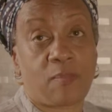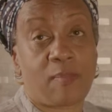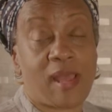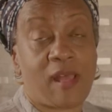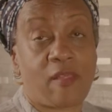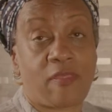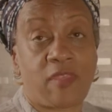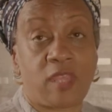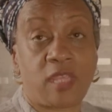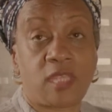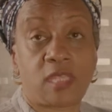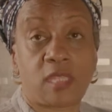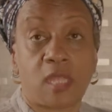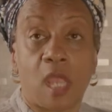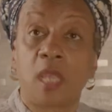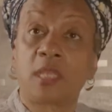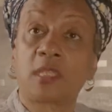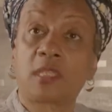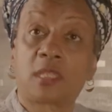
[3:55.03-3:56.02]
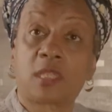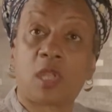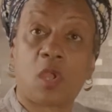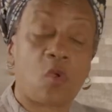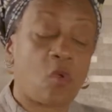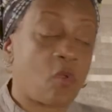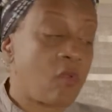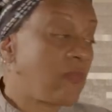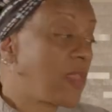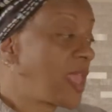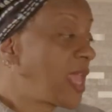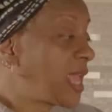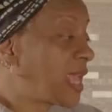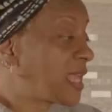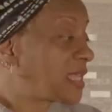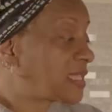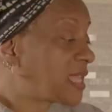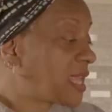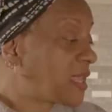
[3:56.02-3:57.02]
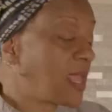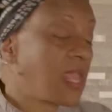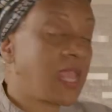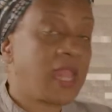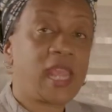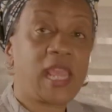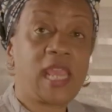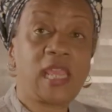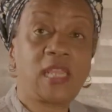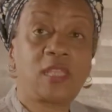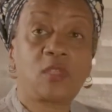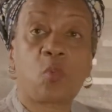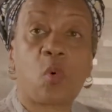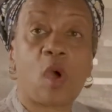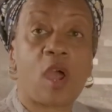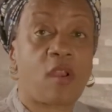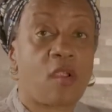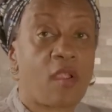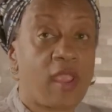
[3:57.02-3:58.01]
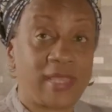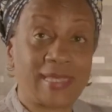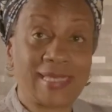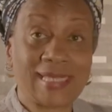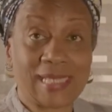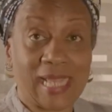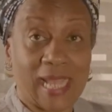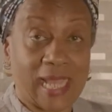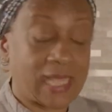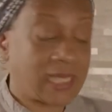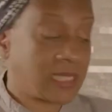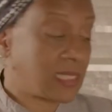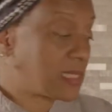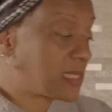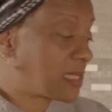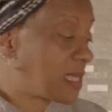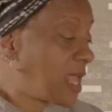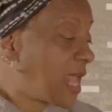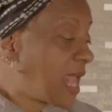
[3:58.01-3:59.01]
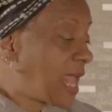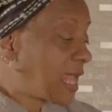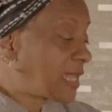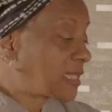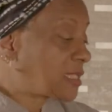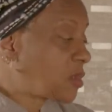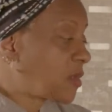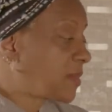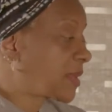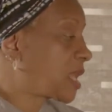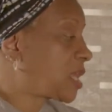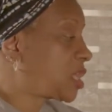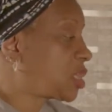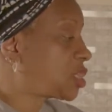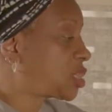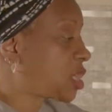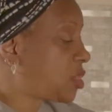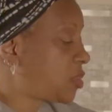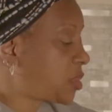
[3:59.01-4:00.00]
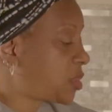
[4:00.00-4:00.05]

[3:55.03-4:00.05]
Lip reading: about this stove is that it heats water in seconds. And so I'm going to show